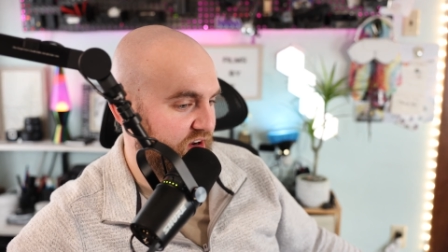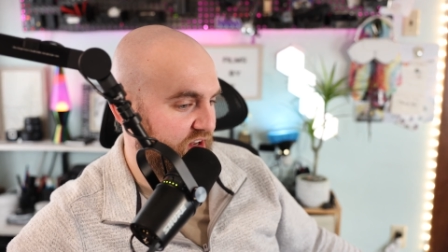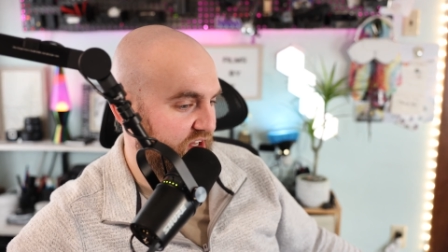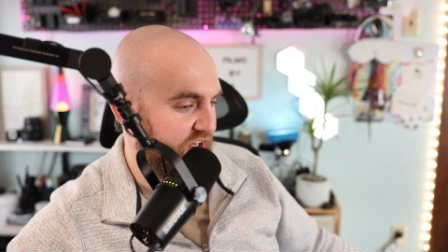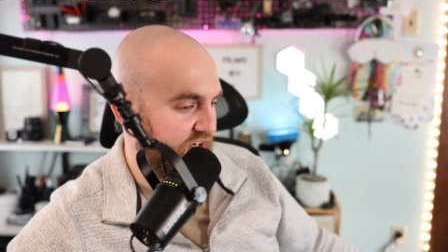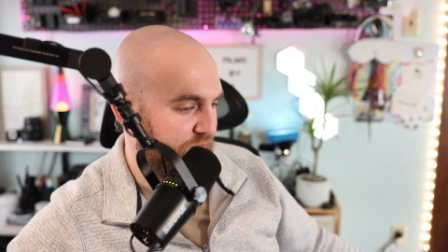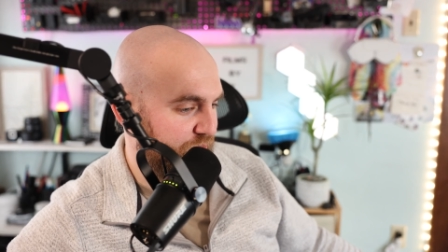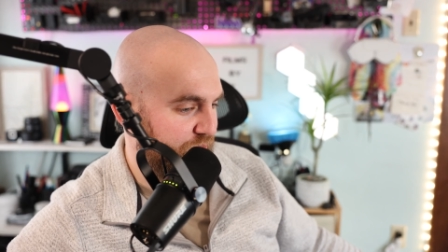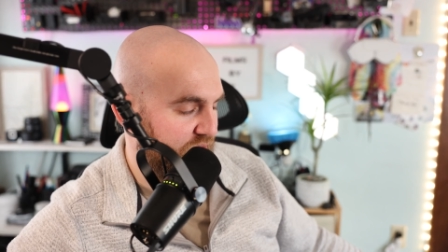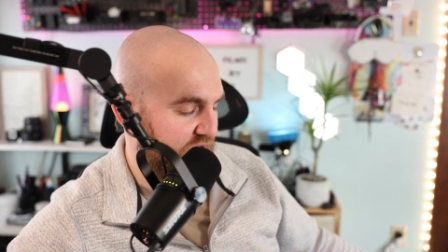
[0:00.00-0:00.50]

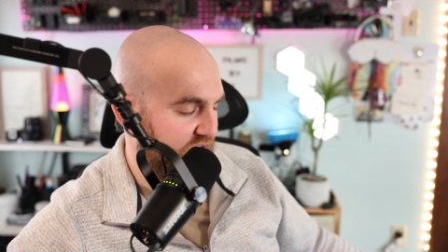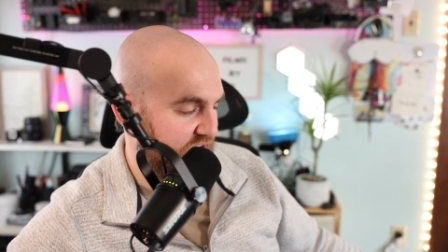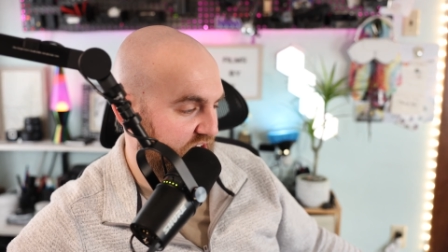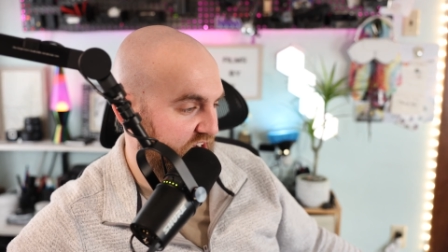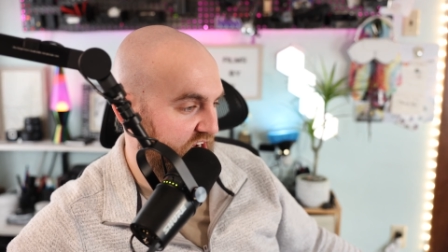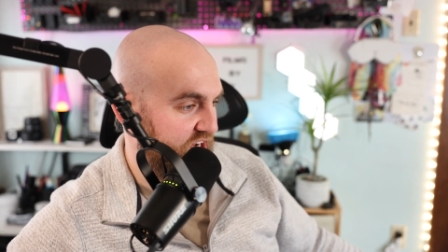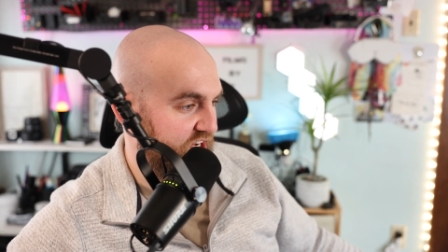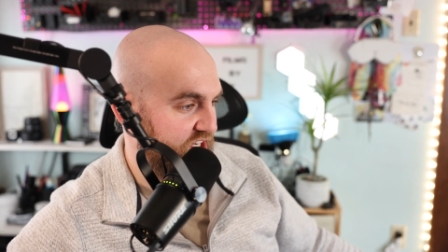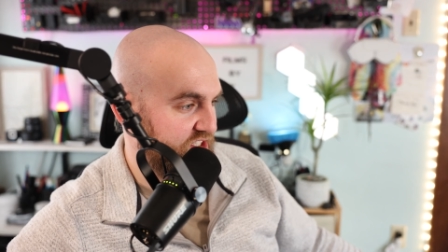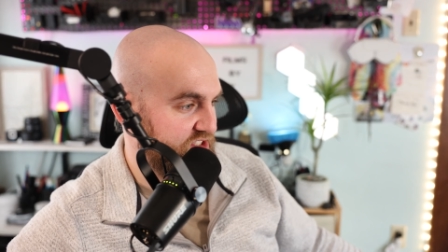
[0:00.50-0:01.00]
like a
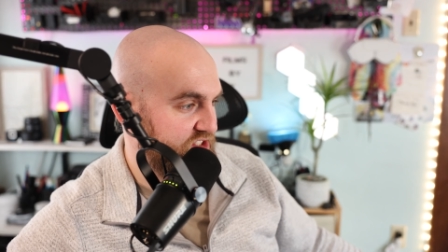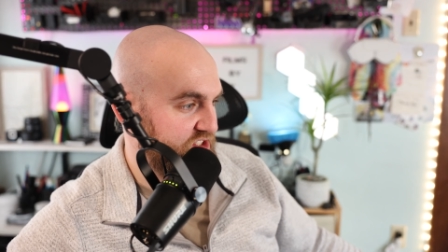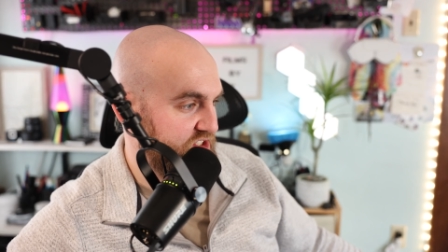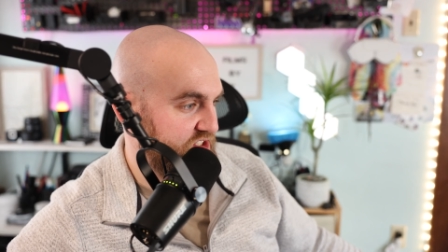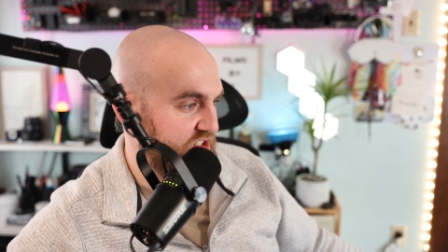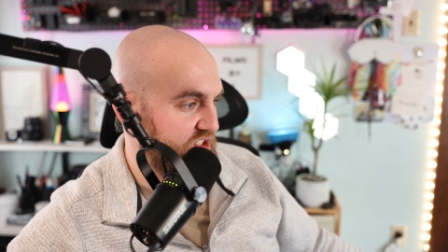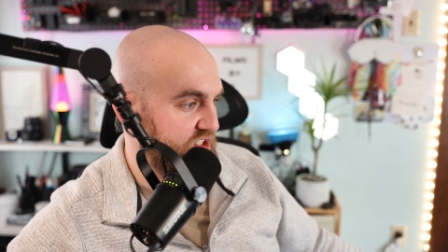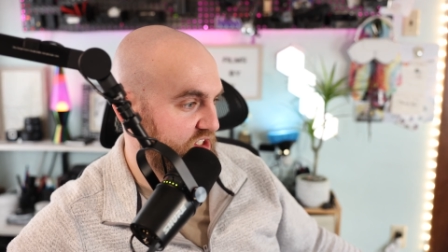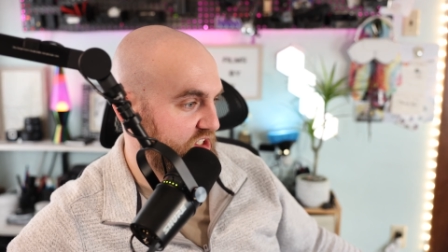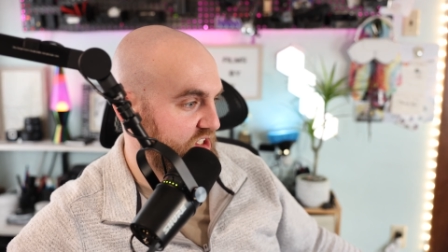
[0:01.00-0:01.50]
podcast
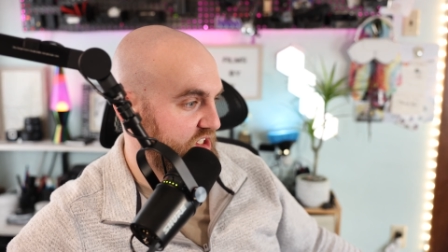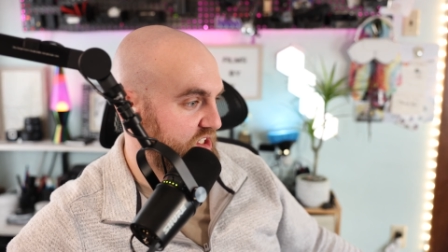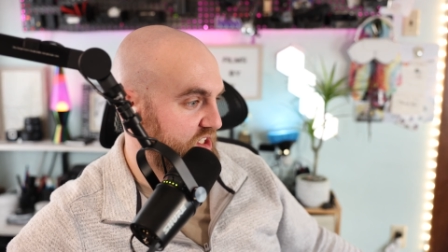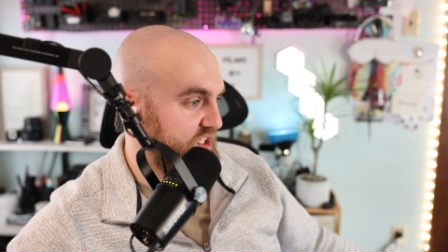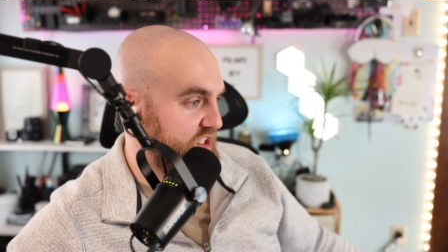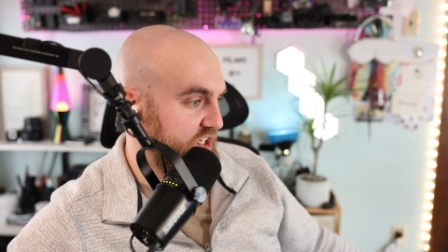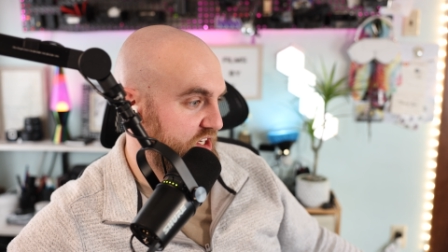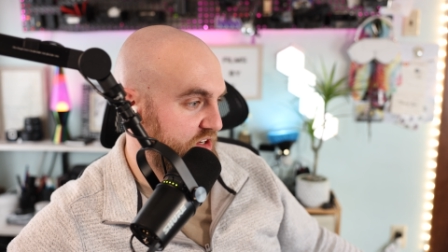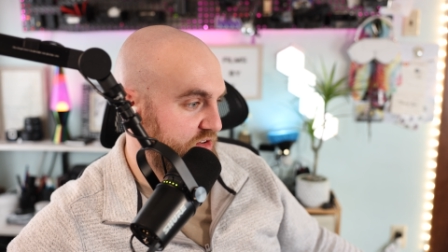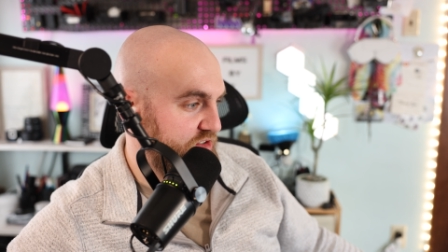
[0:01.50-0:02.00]
or
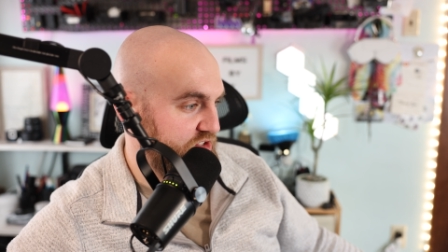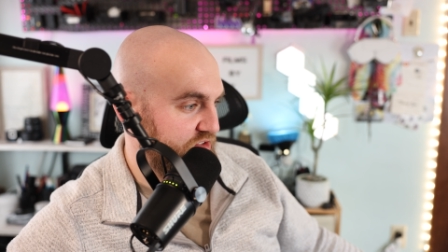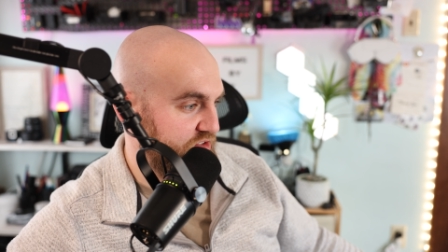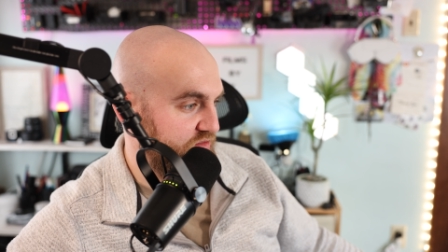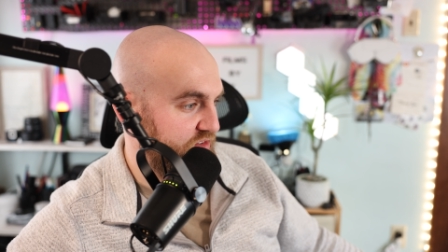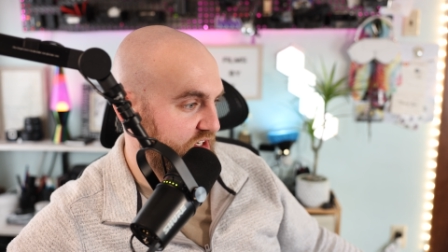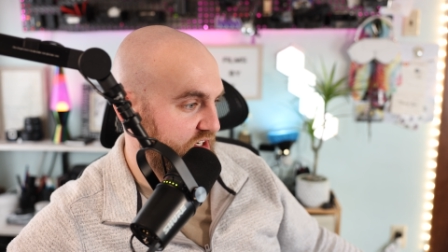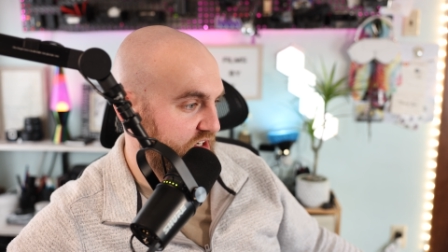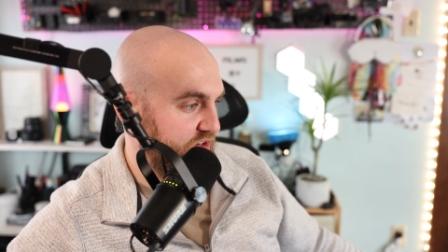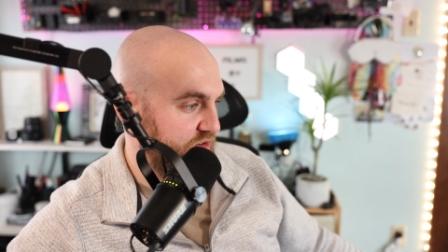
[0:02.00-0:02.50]
a YouTube
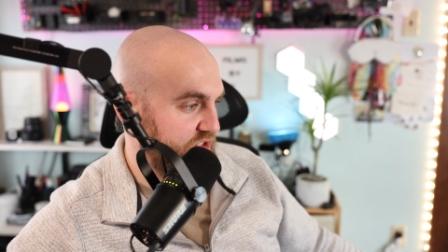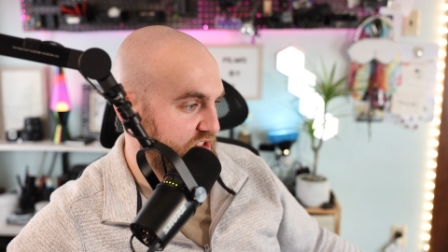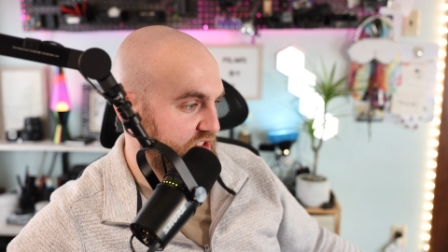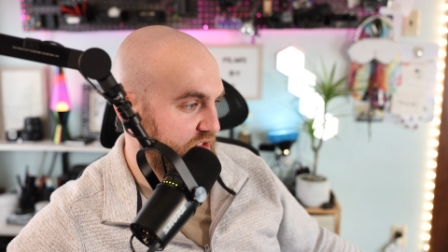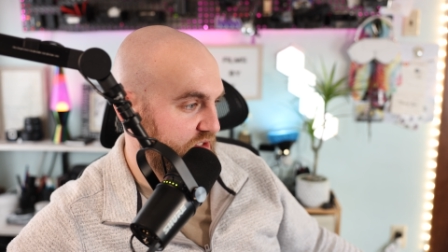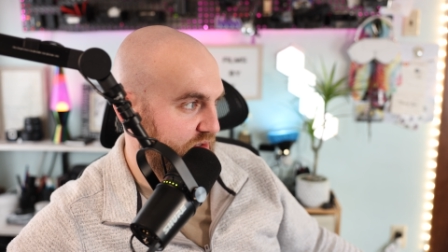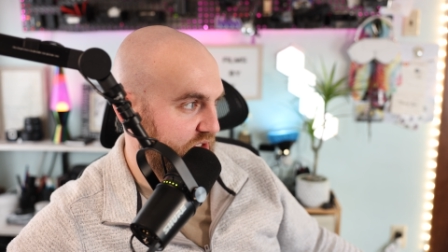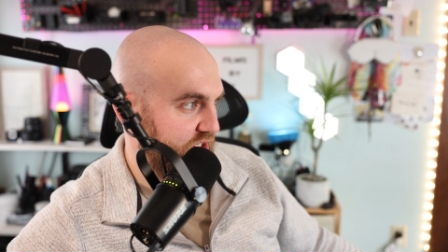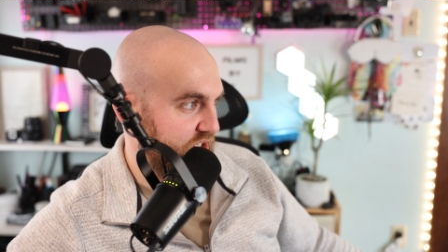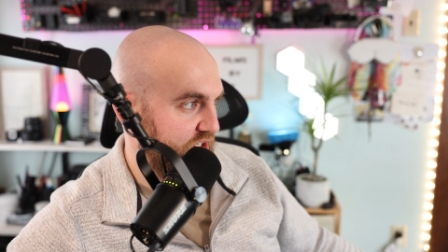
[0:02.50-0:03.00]
video or
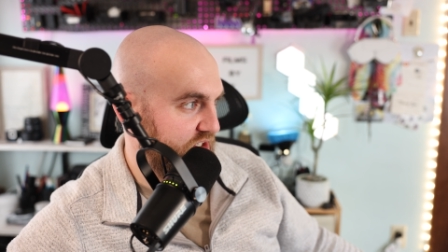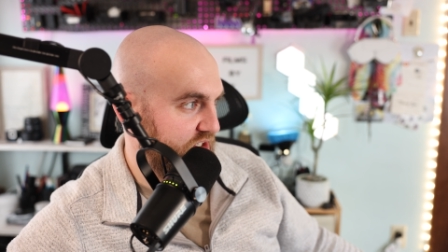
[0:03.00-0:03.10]
something.